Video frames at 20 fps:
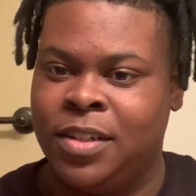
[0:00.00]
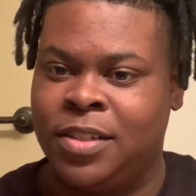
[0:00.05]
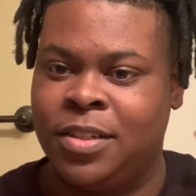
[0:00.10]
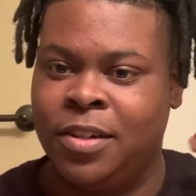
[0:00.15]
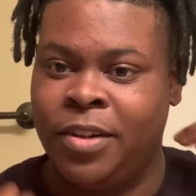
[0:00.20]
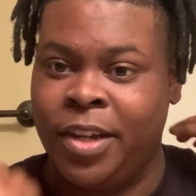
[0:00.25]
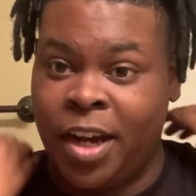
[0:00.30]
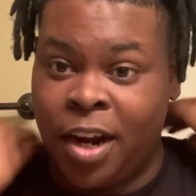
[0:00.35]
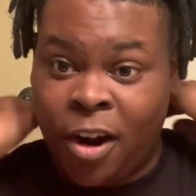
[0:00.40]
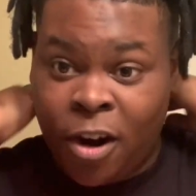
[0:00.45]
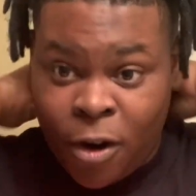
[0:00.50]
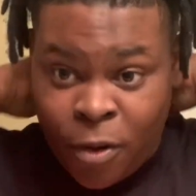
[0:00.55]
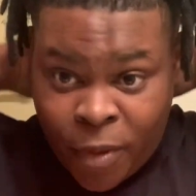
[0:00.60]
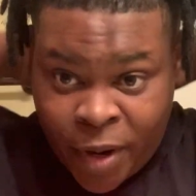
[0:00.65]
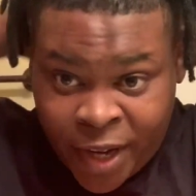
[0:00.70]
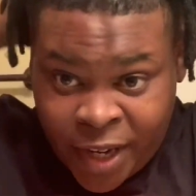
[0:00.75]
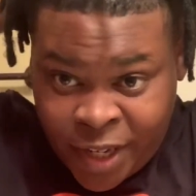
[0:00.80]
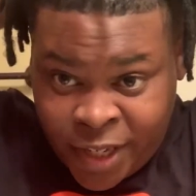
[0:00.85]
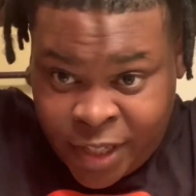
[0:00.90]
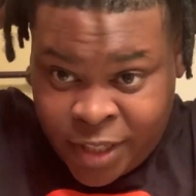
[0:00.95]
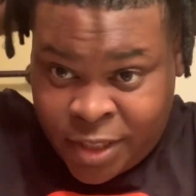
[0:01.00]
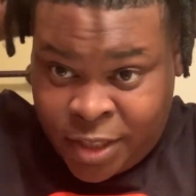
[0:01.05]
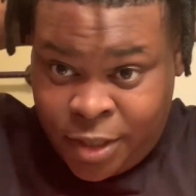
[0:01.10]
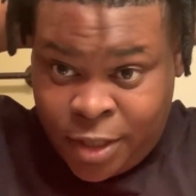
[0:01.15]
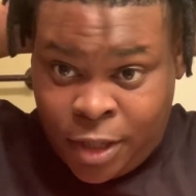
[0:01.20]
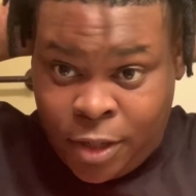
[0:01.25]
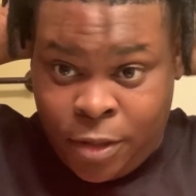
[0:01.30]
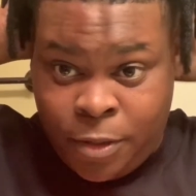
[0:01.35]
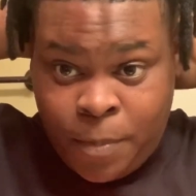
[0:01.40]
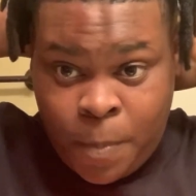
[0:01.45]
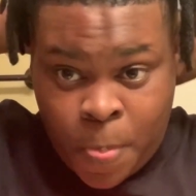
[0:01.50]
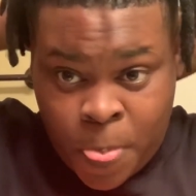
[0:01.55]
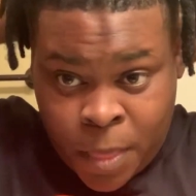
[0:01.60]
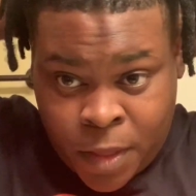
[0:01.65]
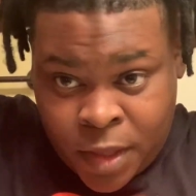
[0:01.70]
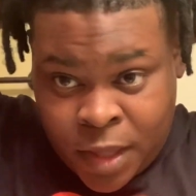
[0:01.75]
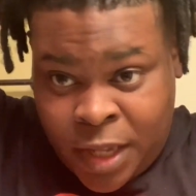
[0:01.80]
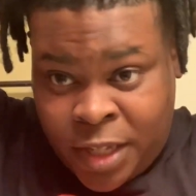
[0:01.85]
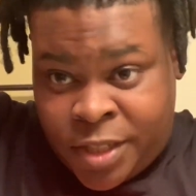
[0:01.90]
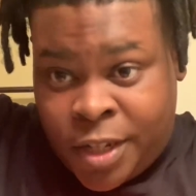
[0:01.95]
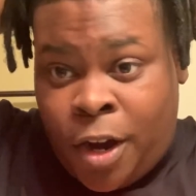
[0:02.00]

So it always, you know, it's